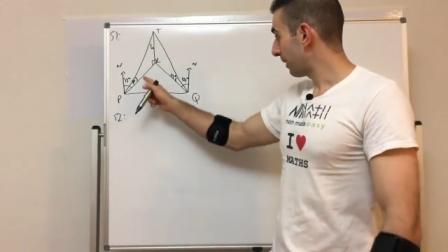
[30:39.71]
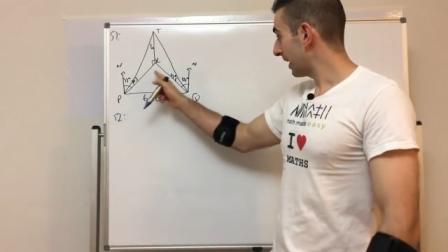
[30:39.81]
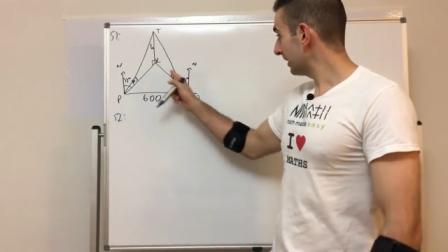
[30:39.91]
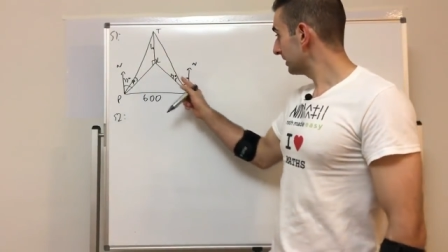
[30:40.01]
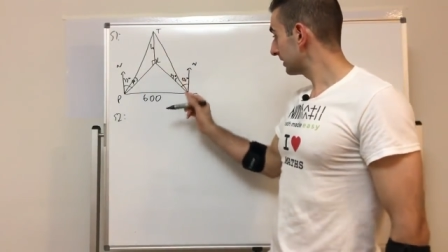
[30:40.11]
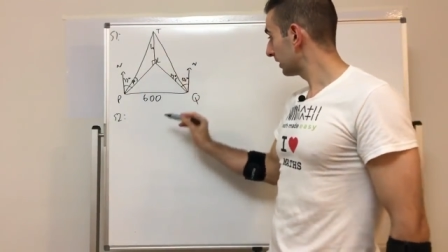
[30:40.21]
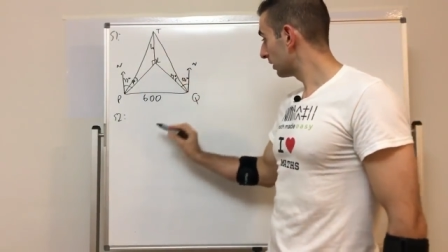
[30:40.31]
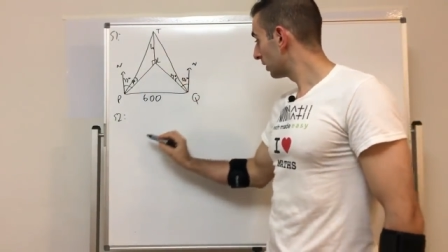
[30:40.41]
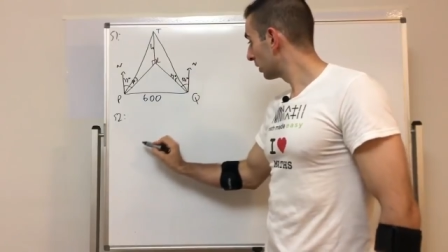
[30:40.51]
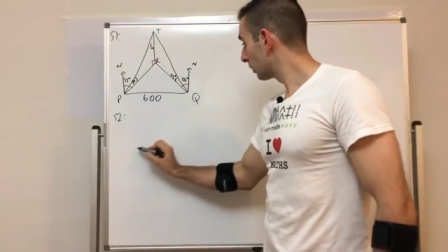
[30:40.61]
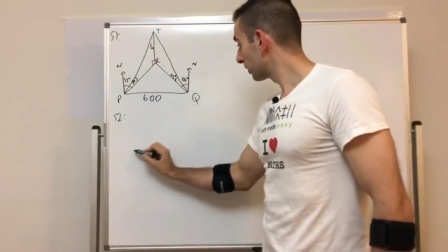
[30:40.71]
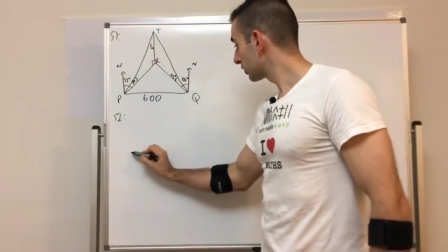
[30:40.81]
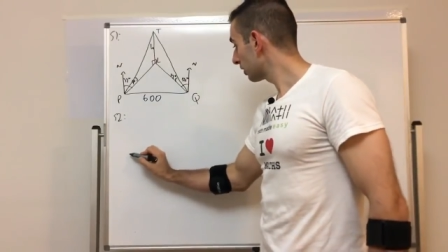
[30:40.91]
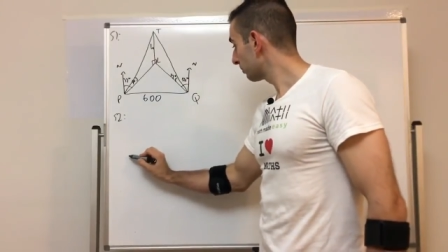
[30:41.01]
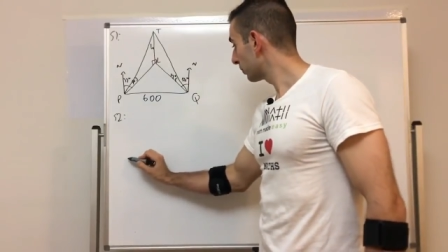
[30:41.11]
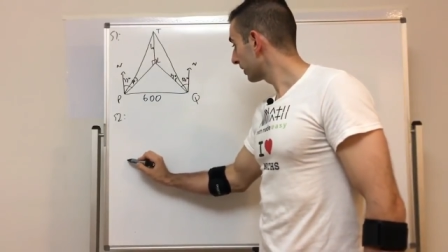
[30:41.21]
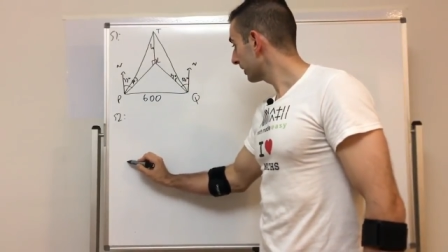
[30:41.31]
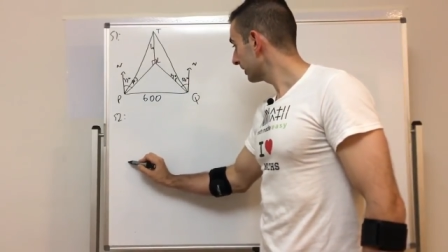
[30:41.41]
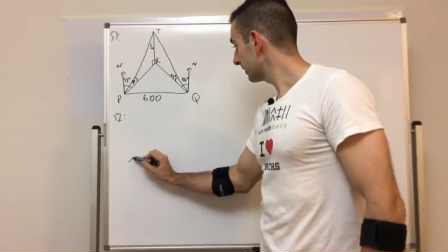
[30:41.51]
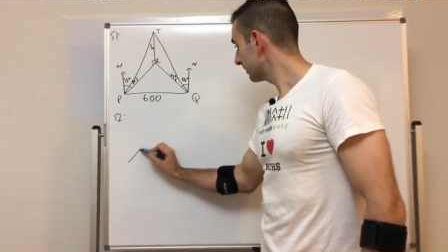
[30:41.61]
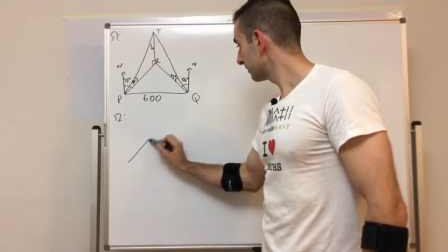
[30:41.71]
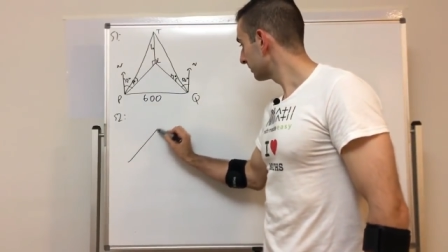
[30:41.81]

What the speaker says: base, which I'll put here.